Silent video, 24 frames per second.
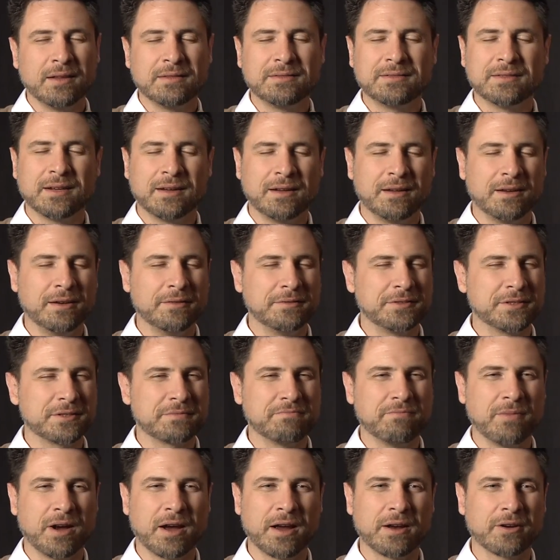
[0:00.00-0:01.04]
Ton of just
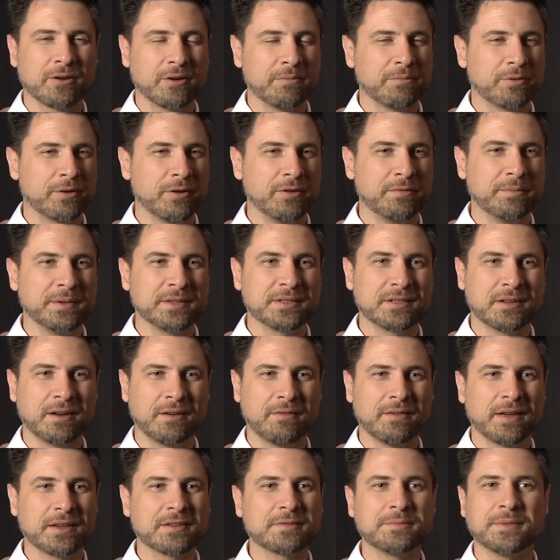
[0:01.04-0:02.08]
minor improvements and
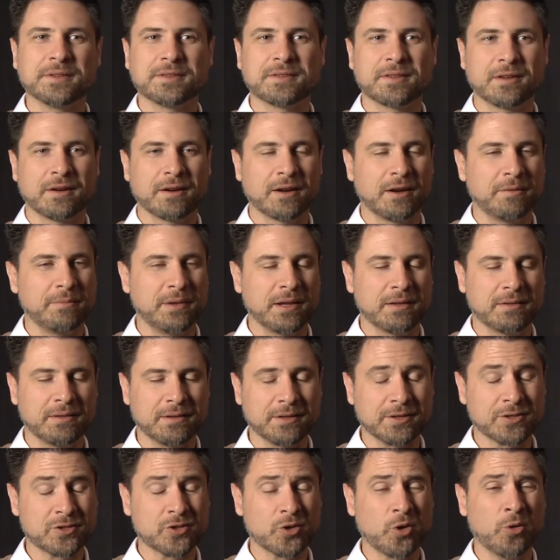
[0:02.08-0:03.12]
investments that are going to make
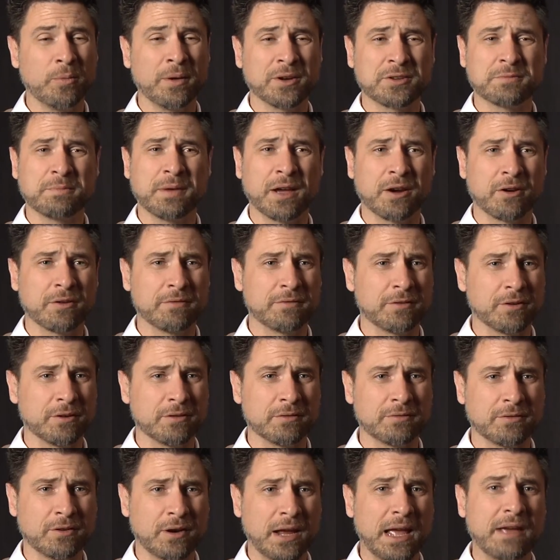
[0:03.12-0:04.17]
things so much better for,
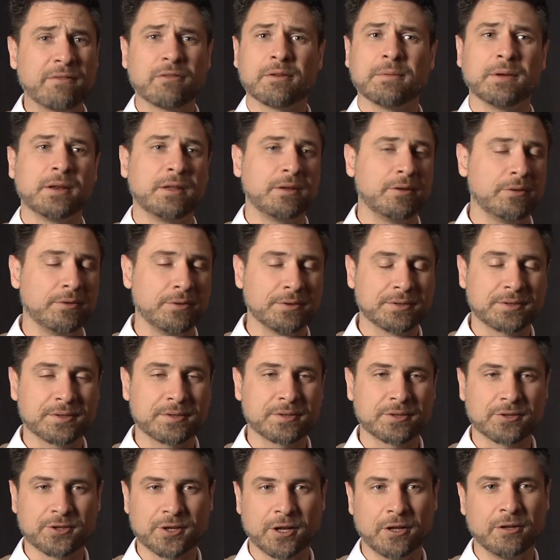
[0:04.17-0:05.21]
for everybody who uses
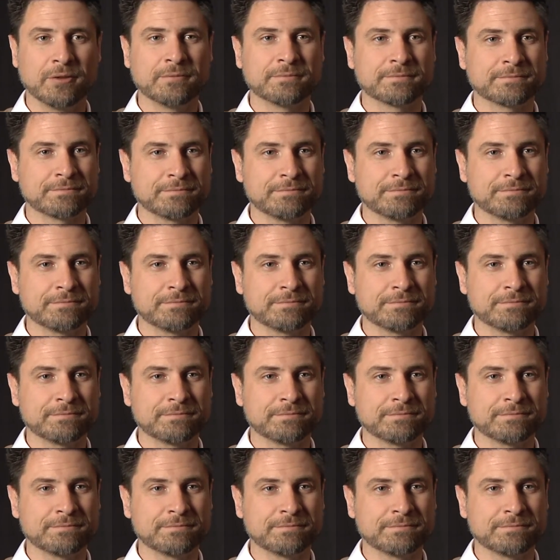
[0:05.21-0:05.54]
the shell.